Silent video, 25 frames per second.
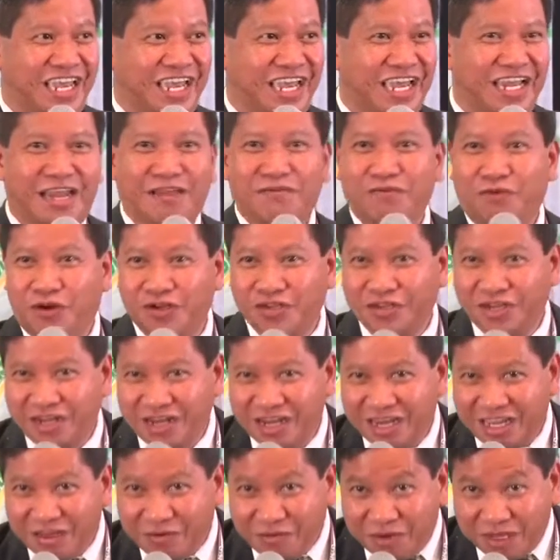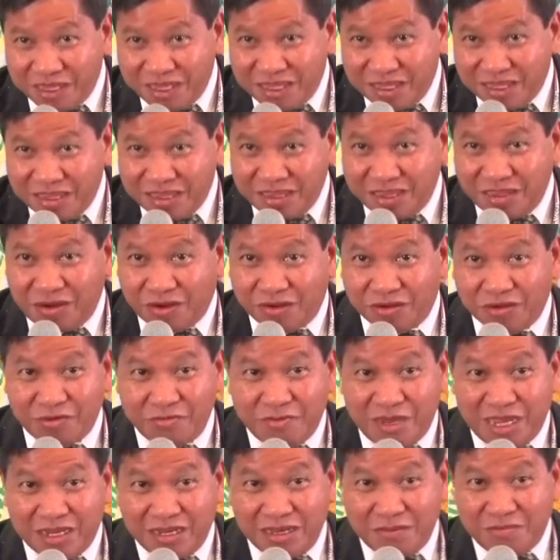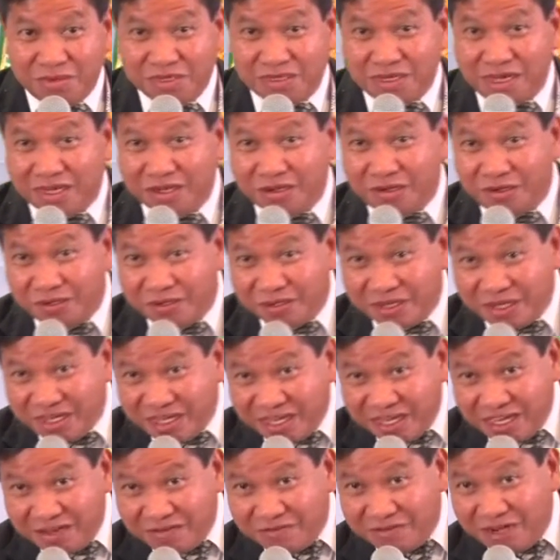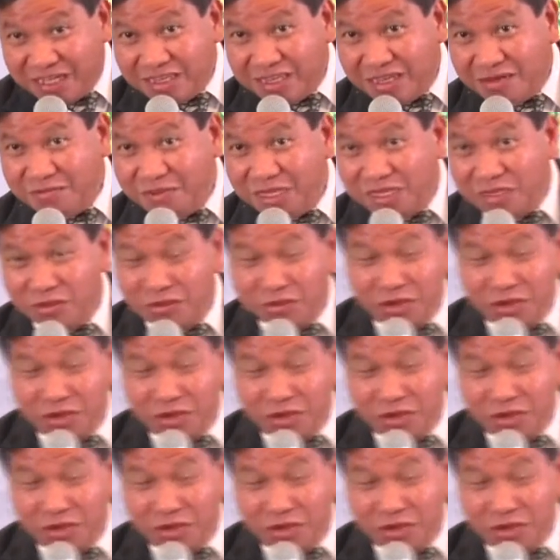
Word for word: And unfortunately, when Dr. Benny Pacheco invited me to